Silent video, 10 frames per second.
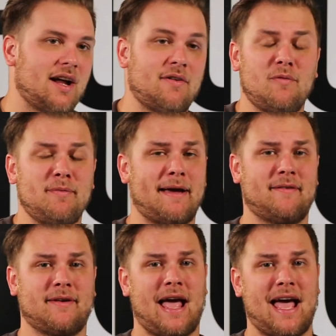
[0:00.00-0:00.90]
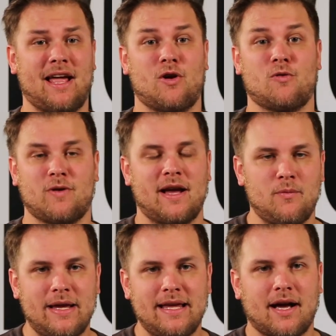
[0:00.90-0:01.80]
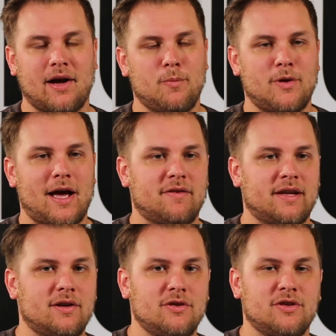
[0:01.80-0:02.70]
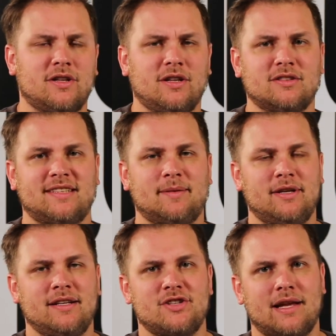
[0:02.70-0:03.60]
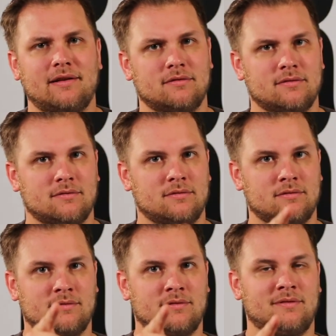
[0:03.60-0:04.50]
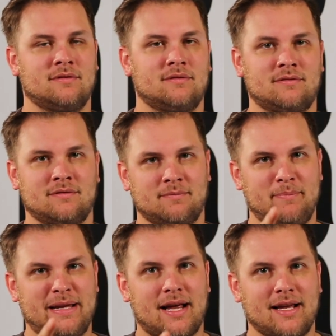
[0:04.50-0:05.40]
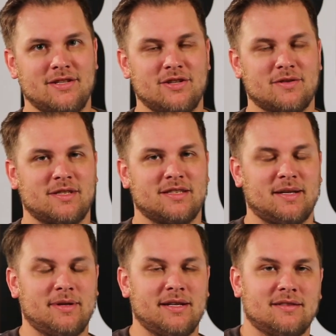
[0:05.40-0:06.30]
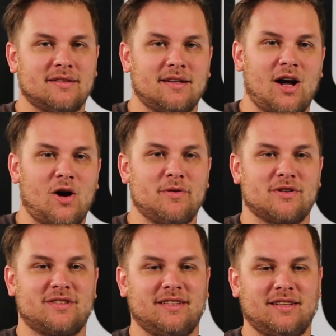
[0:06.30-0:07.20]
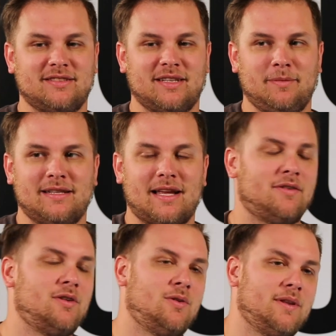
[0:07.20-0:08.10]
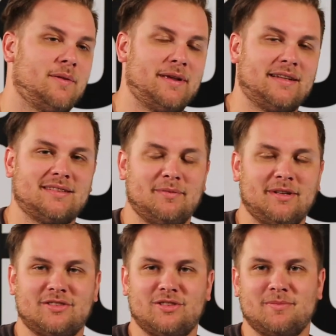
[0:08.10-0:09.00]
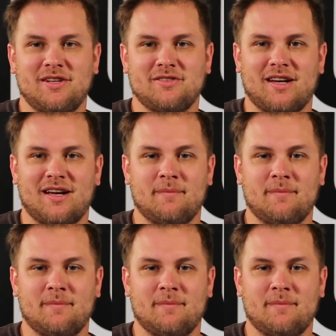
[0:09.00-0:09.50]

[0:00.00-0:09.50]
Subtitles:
I hope you have had a great week. I hope you haven't killed your little siblings yet. Be nice to your siblings. Hope your little siblings haven't annoyed the big siblings too much.